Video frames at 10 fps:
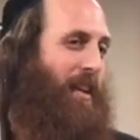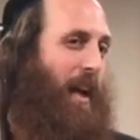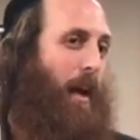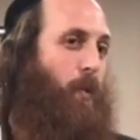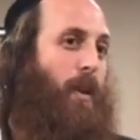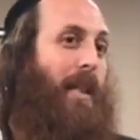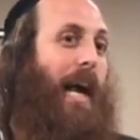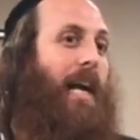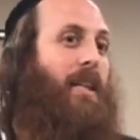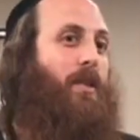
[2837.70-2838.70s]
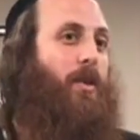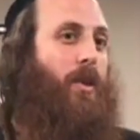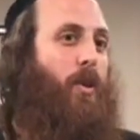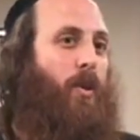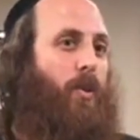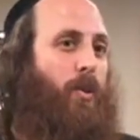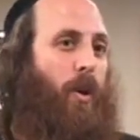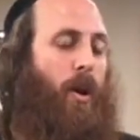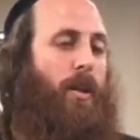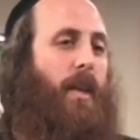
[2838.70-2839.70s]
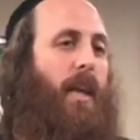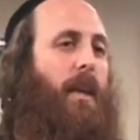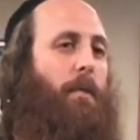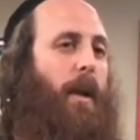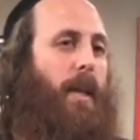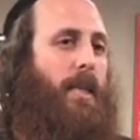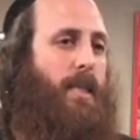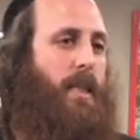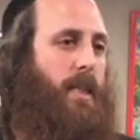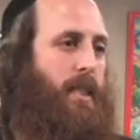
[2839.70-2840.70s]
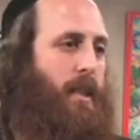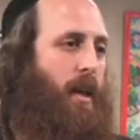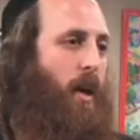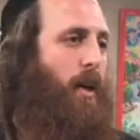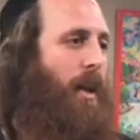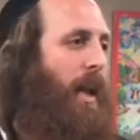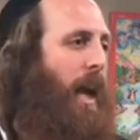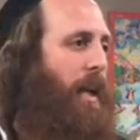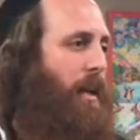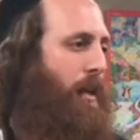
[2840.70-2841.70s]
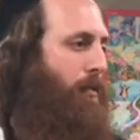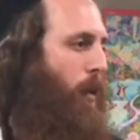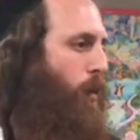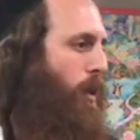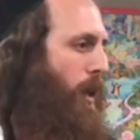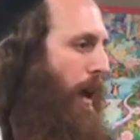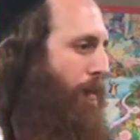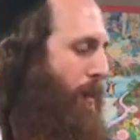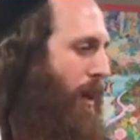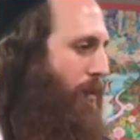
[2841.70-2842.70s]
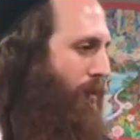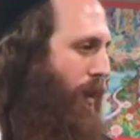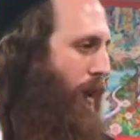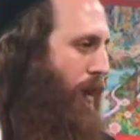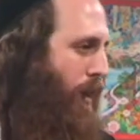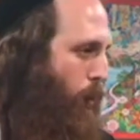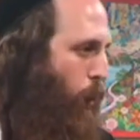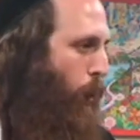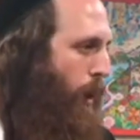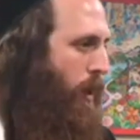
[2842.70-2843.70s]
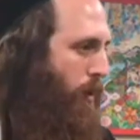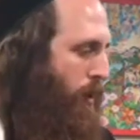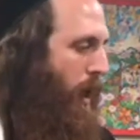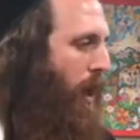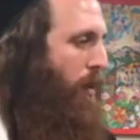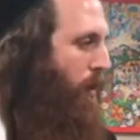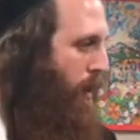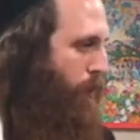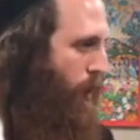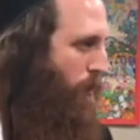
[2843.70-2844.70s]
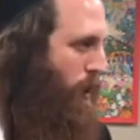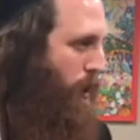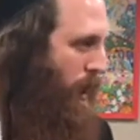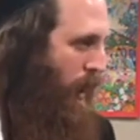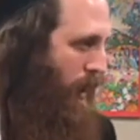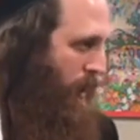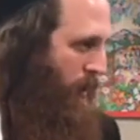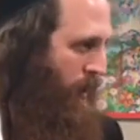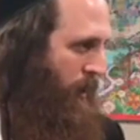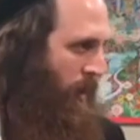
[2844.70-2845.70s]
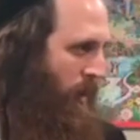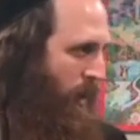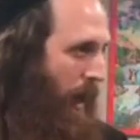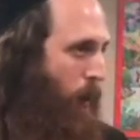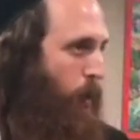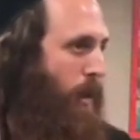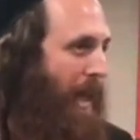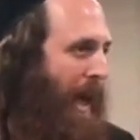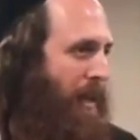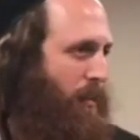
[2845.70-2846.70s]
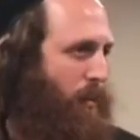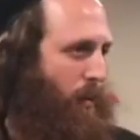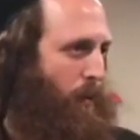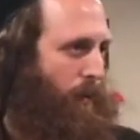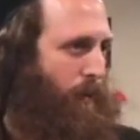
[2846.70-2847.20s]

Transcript: I would lie to you on a daily basis, online, if I wouldn't have that faith that we together can bring Mashiach. I would lie to you.